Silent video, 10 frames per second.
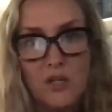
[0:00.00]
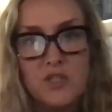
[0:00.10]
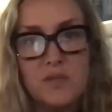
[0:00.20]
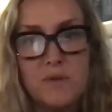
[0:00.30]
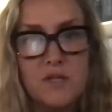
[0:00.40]

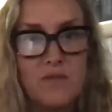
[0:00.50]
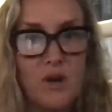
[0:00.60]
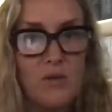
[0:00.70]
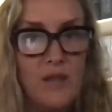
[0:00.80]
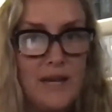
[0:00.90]
just because of
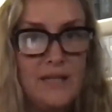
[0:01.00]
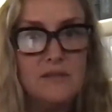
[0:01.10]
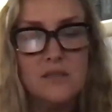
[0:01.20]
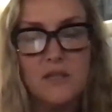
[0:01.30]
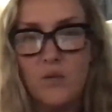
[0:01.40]
our light
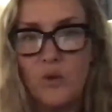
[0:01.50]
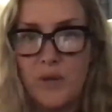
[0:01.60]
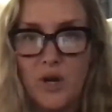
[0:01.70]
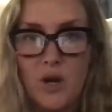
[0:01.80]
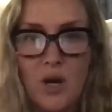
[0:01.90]
and where
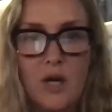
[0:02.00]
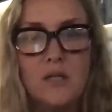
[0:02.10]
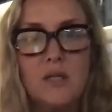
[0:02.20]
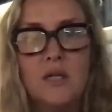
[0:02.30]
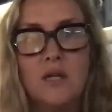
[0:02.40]
we are.
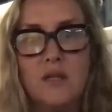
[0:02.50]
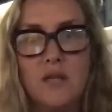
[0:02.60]
Lot